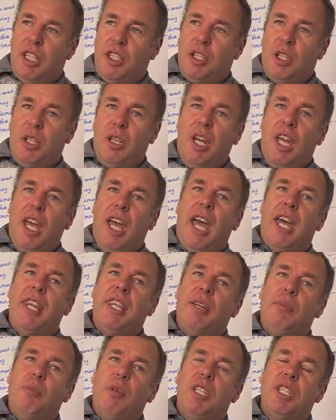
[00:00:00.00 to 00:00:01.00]
issue, and
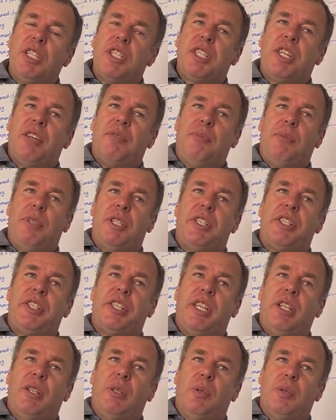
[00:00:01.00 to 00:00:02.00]
then we just give them the
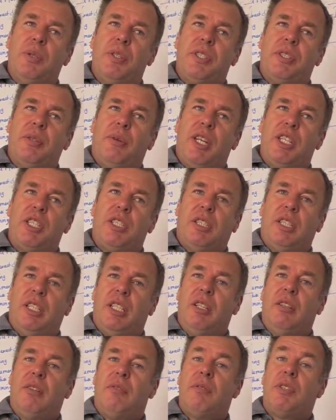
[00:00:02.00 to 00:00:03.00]
skills to
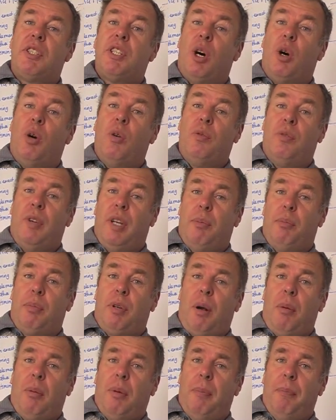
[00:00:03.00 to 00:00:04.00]
actually solve that
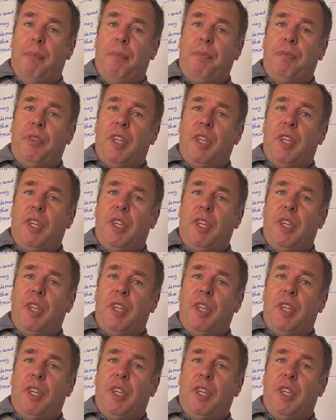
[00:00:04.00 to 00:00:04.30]
problem.